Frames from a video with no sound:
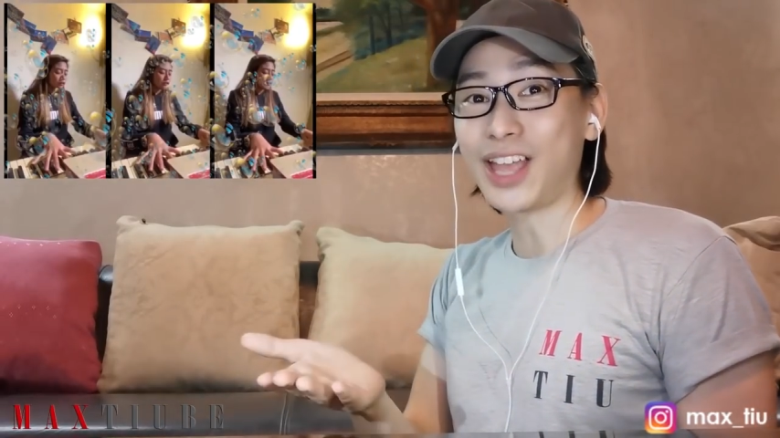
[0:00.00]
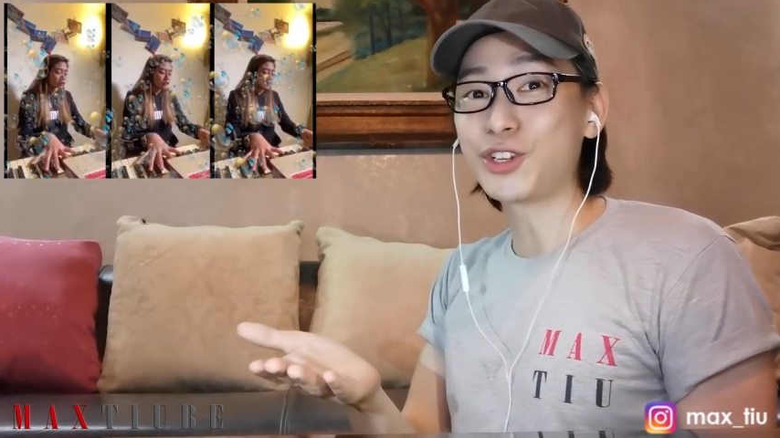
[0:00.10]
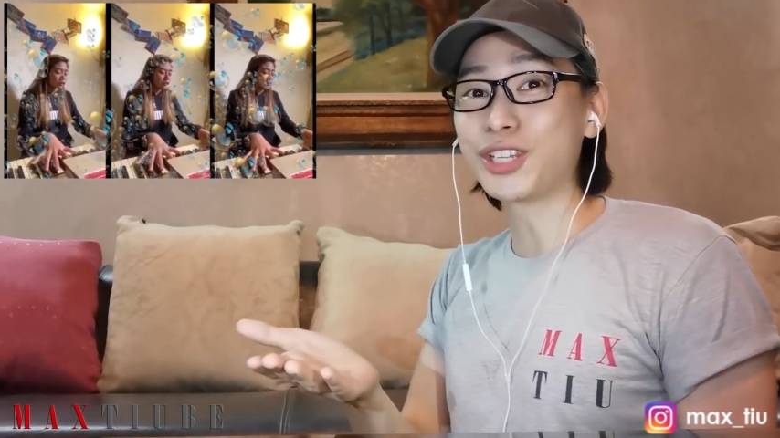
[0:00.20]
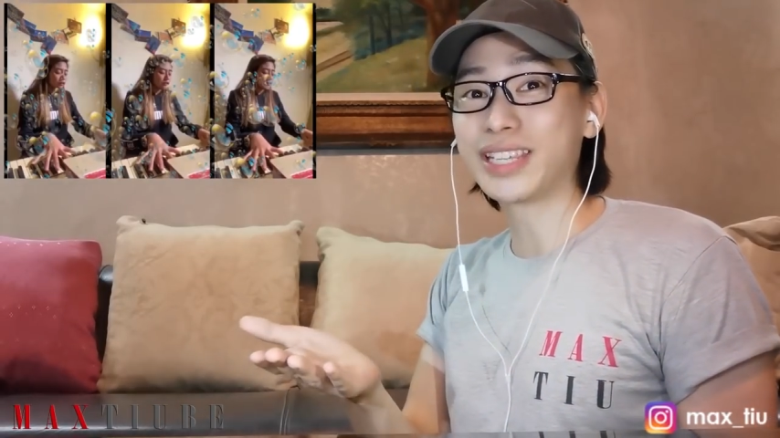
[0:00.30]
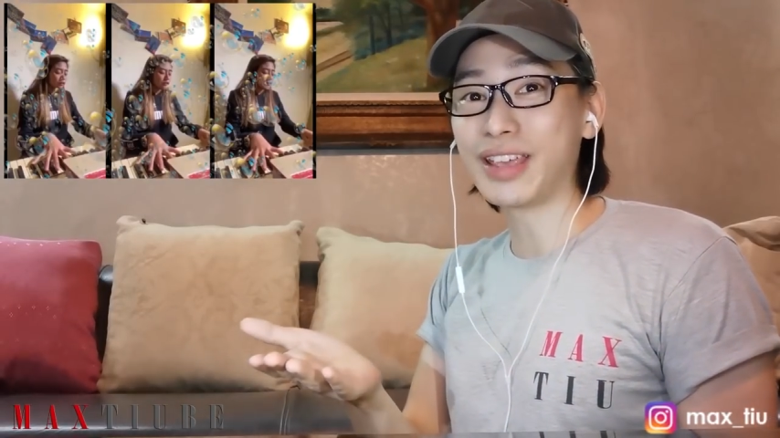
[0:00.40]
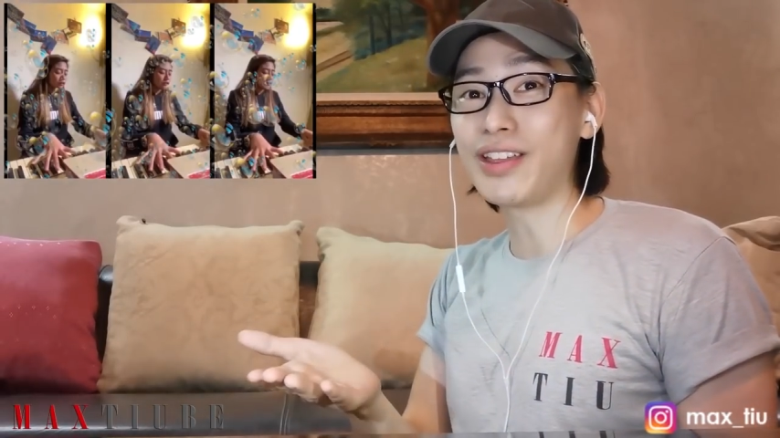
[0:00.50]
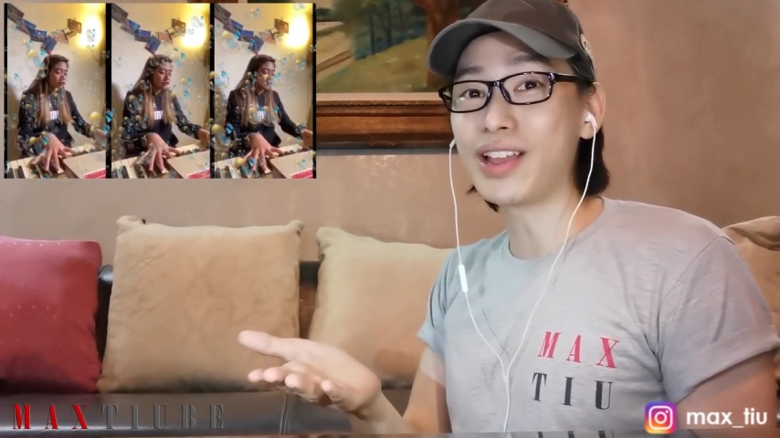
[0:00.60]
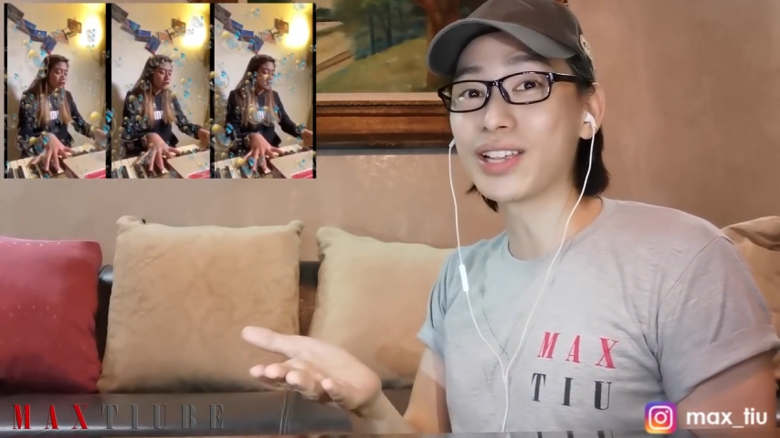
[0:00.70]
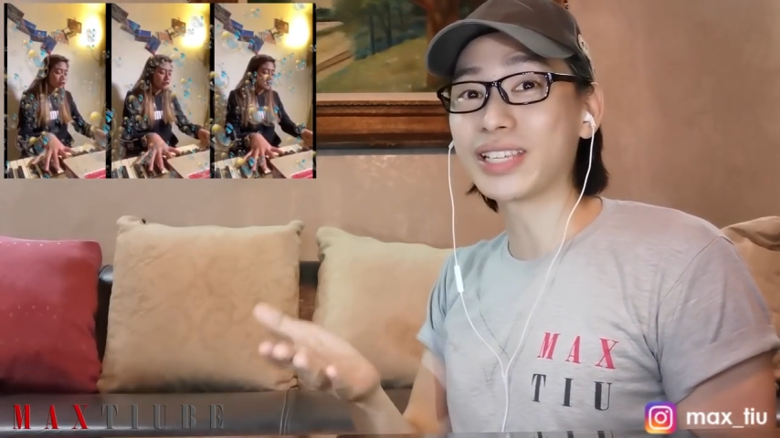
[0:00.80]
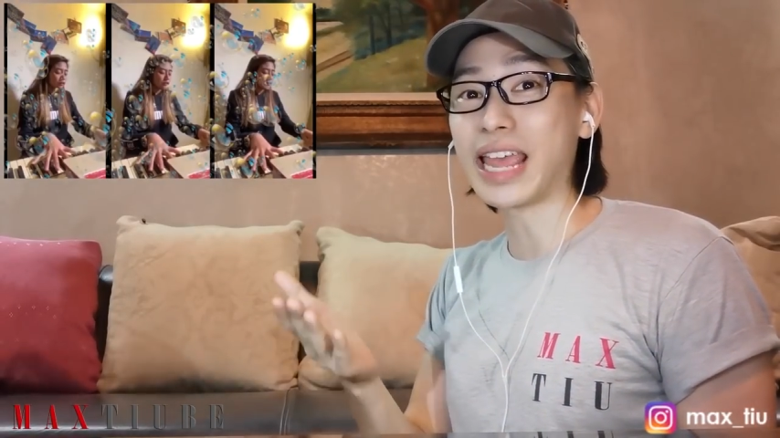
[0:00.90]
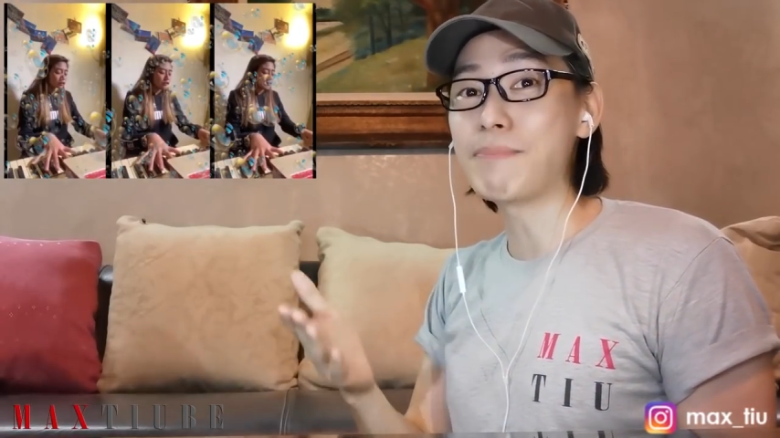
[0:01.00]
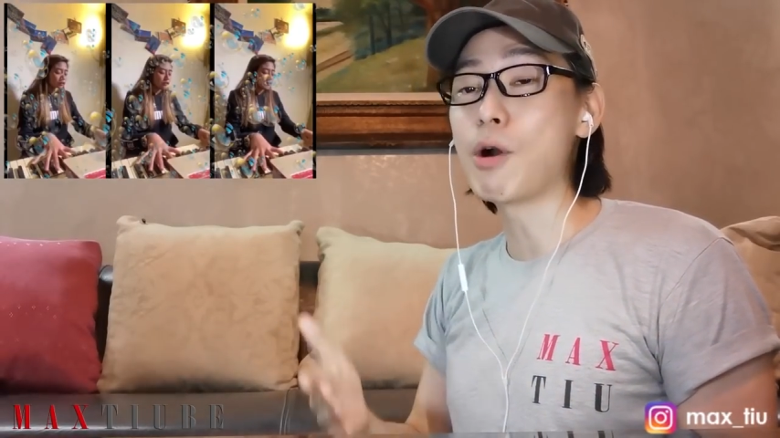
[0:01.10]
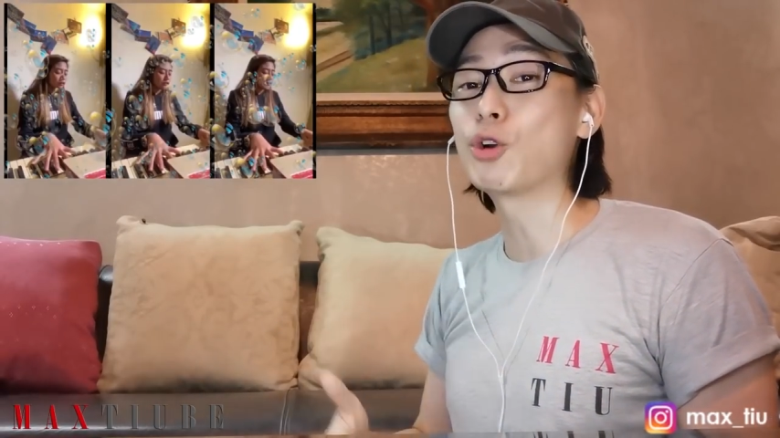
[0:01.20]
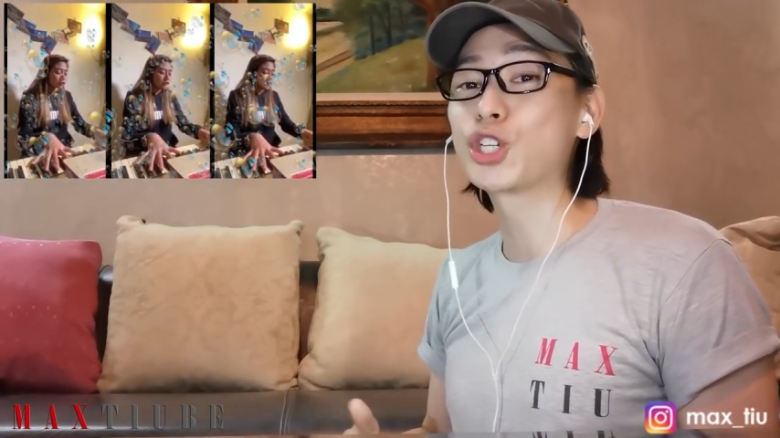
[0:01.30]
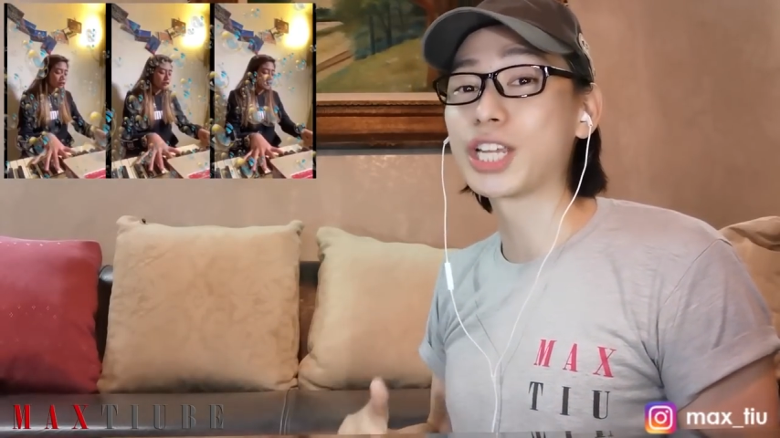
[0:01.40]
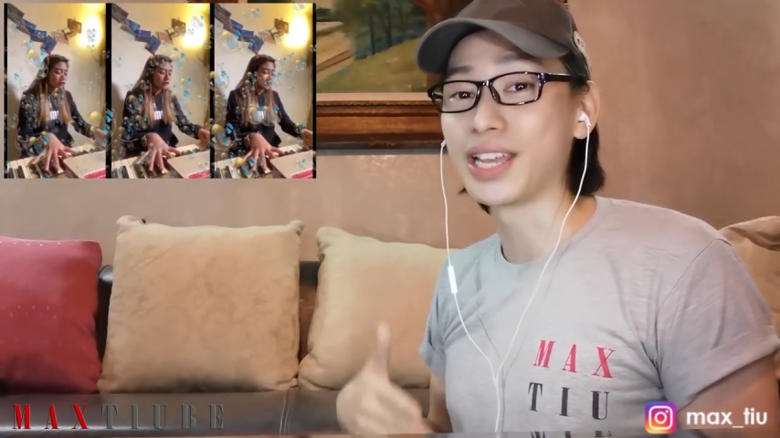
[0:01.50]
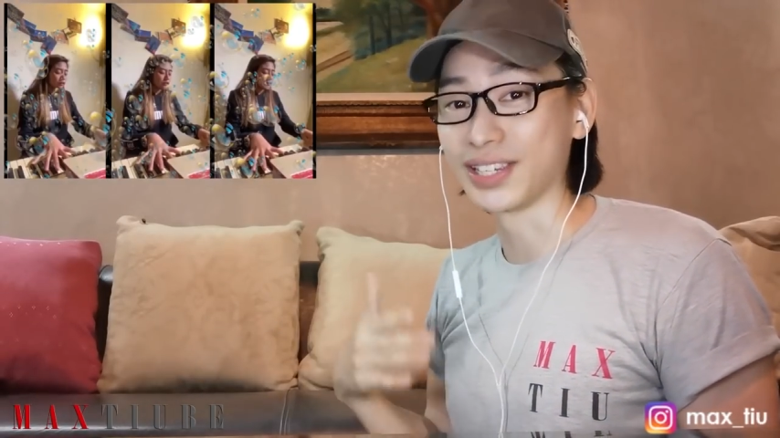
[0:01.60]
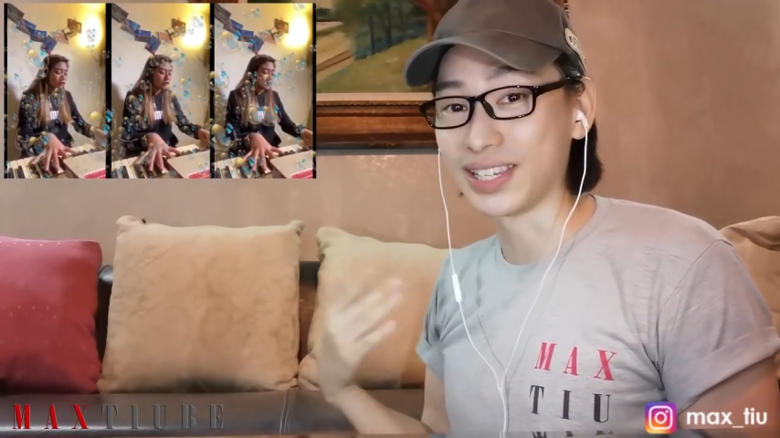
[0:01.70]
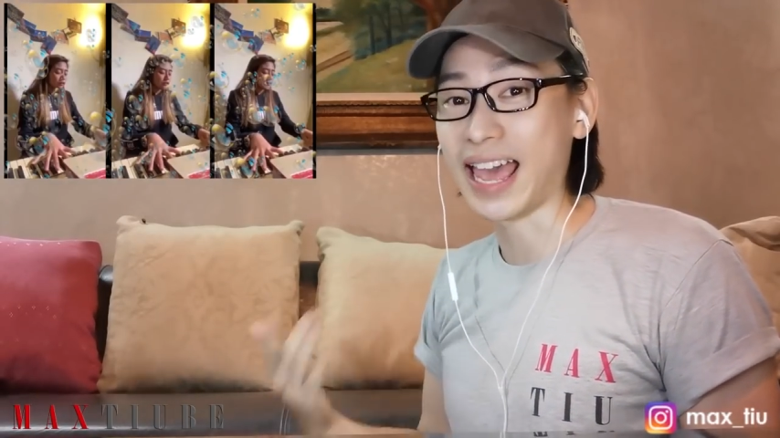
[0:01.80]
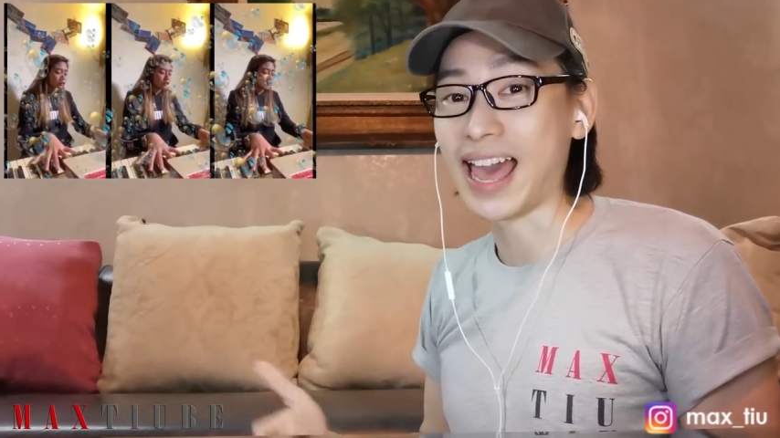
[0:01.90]
And she's giving us
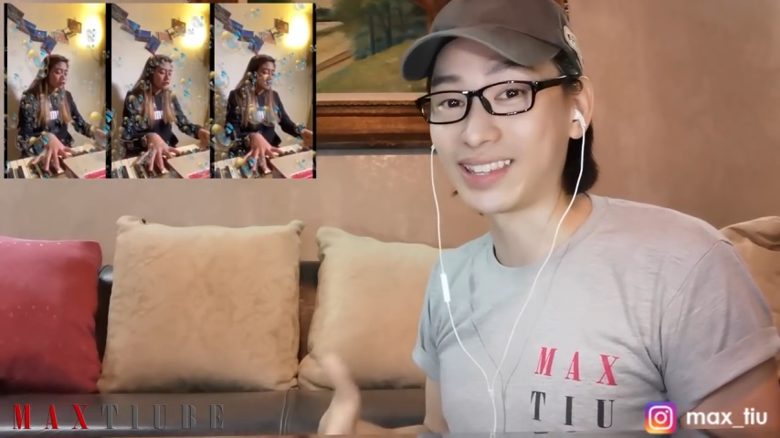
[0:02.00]
emotions